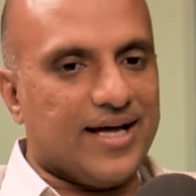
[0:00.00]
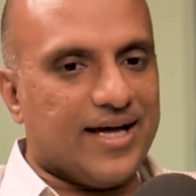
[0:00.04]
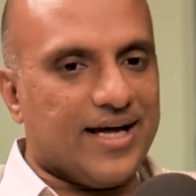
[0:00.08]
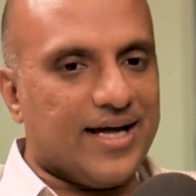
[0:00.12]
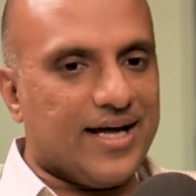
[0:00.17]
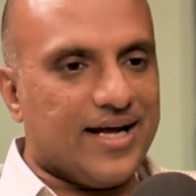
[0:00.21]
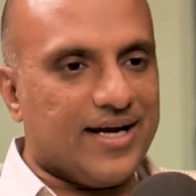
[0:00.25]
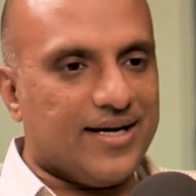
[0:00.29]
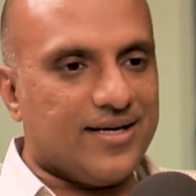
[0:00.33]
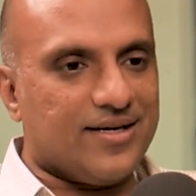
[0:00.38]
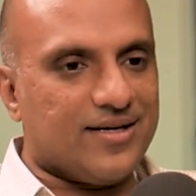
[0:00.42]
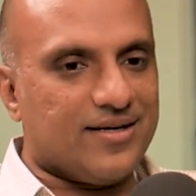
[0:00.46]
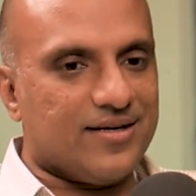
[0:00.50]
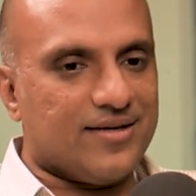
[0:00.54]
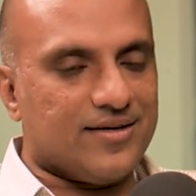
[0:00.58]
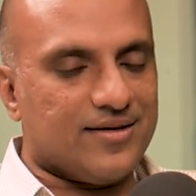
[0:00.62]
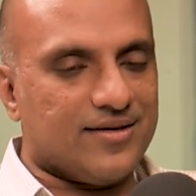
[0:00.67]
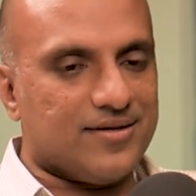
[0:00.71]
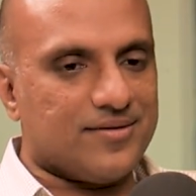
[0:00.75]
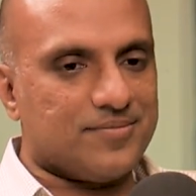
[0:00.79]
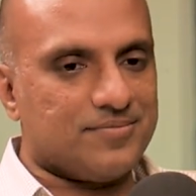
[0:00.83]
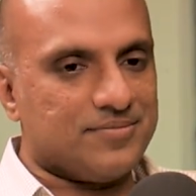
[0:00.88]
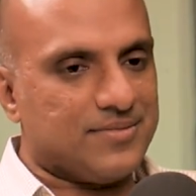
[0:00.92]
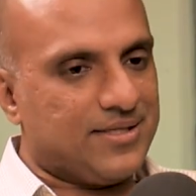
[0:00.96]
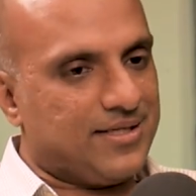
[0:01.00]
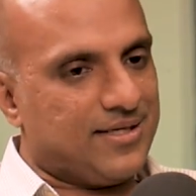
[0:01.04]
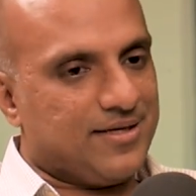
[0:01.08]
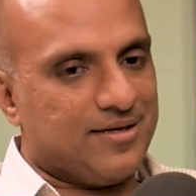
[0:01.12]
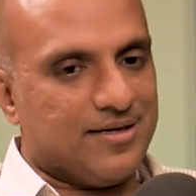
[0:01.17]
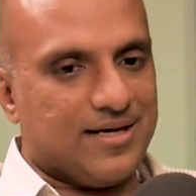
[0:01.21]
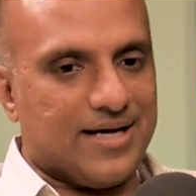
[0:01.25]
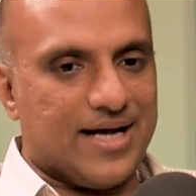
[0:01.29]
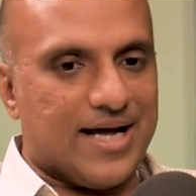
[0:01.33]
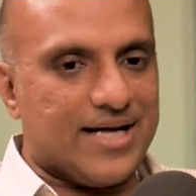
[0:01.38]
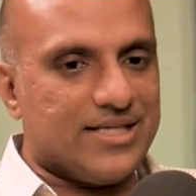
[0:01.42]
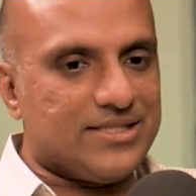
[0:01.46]
And
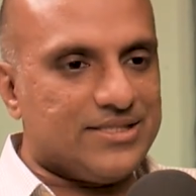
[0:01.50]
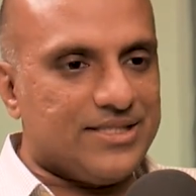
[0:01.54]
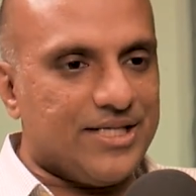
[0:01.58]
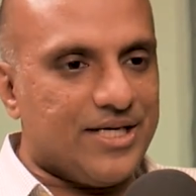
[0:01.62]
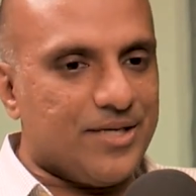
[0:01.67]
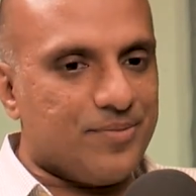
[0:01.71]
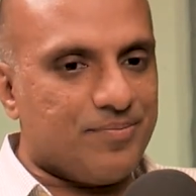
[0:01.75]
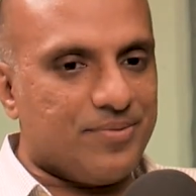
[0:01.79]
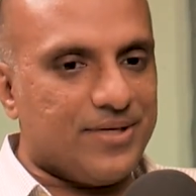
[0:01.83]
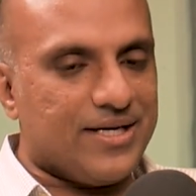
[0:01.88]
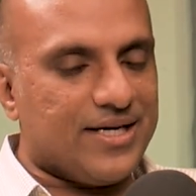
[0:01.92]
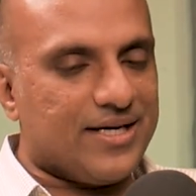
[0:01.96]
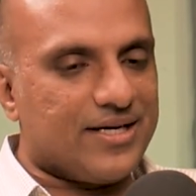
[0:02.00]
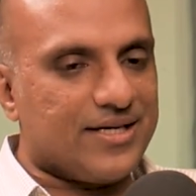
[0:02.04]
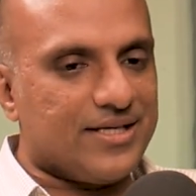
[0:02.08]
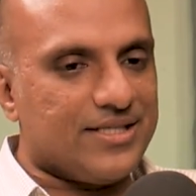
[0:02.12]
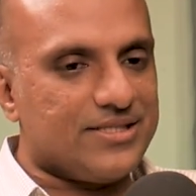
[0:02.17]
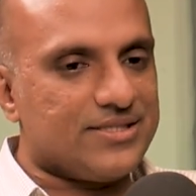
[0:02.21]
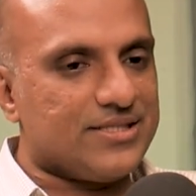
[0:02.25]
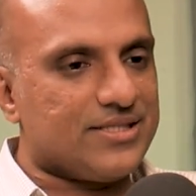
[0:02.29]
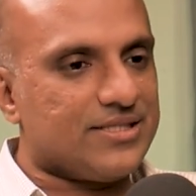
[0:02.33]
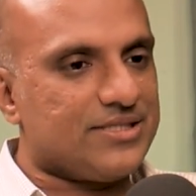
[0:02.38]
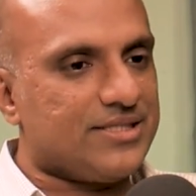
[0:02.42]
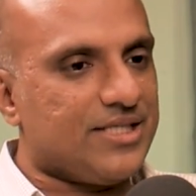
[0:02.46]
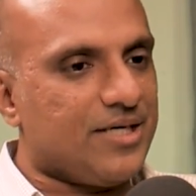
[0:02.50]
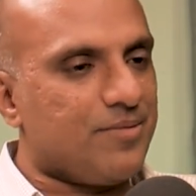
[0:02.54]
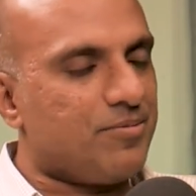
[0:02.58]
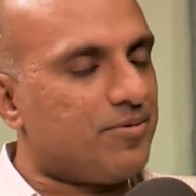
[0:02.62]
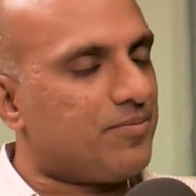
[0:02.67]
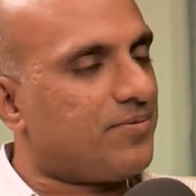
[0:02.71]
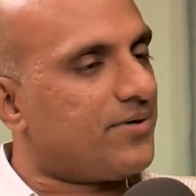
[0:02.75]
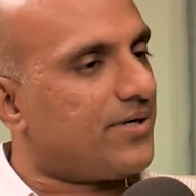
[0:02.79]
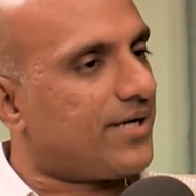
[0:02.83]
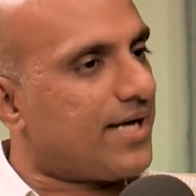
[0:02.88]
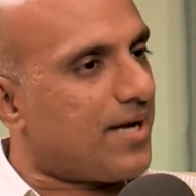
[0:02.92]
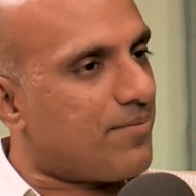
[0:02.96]
as GDP increases,
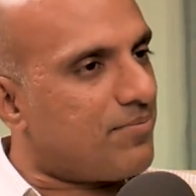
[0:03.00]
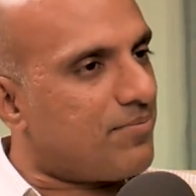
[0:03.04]
GDP per